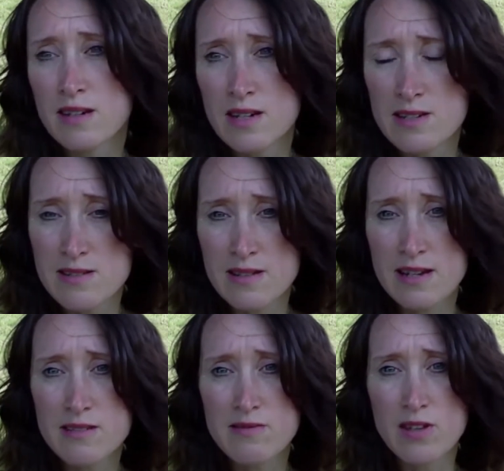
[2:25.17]
is
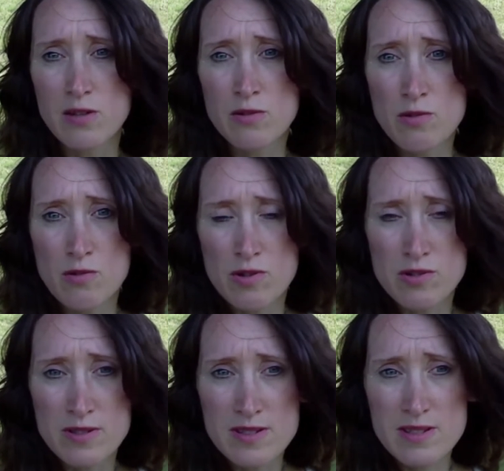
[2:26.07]
that of the
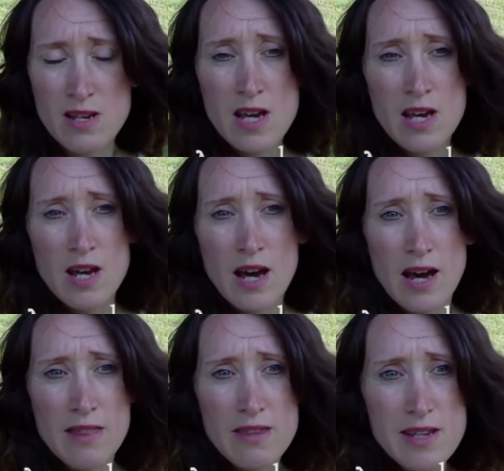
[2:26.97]
Aurochs,
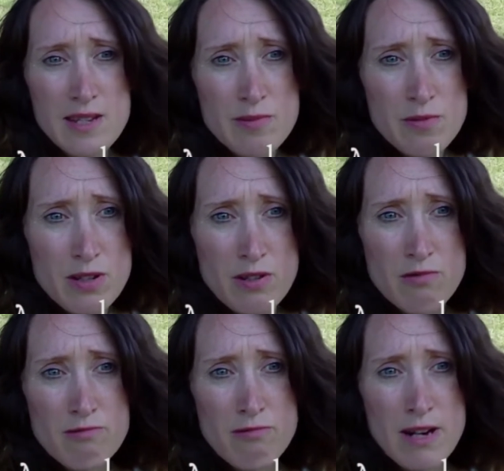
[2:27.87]
and these were
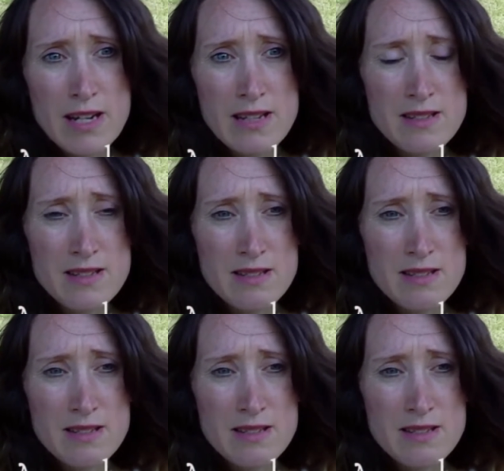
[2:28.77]
great